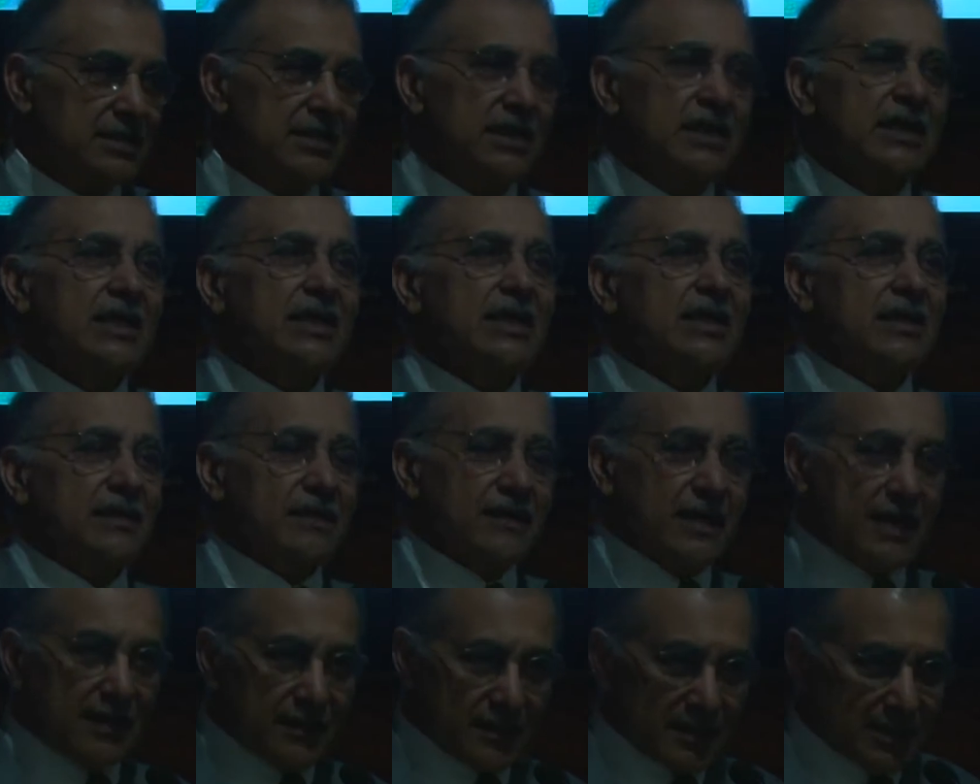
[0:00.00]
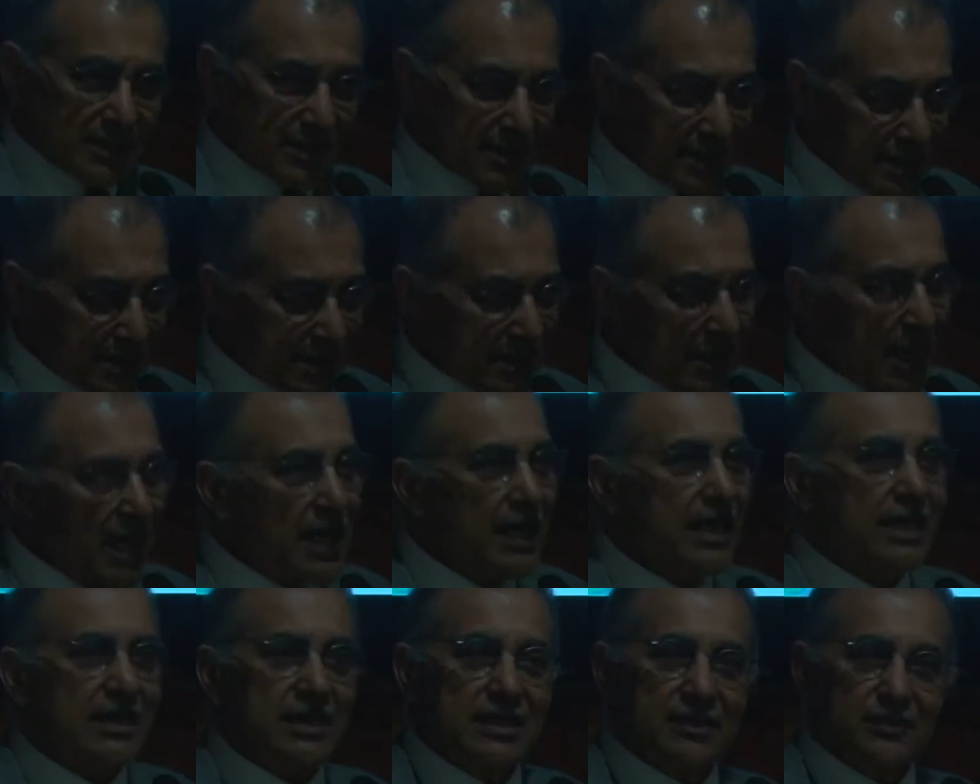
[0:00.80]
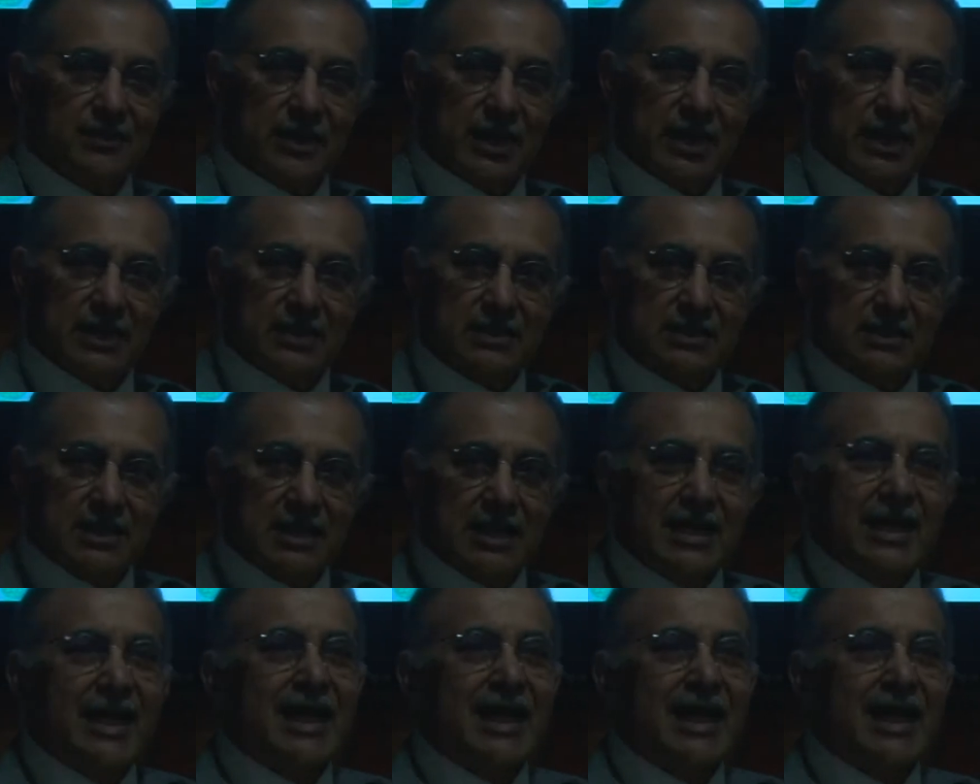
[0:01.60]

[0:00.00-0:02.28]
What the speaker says: that the society makes.